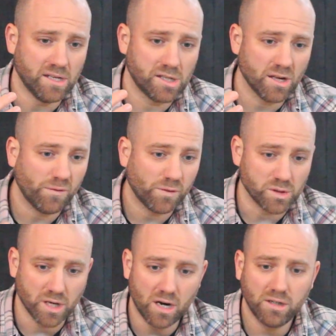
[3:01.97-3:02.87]

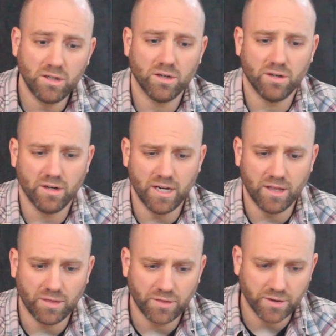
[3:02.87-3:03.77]
suffers hunger
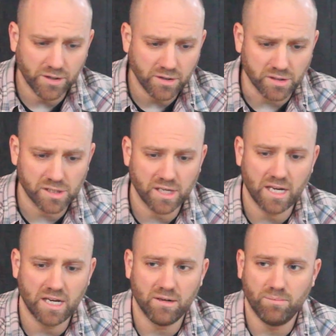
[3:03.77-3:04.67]
and thirst
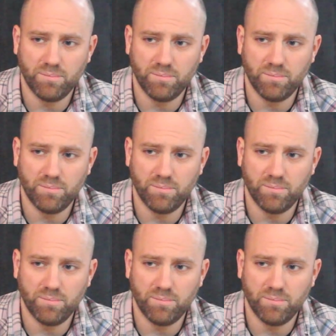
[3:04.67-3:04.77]
and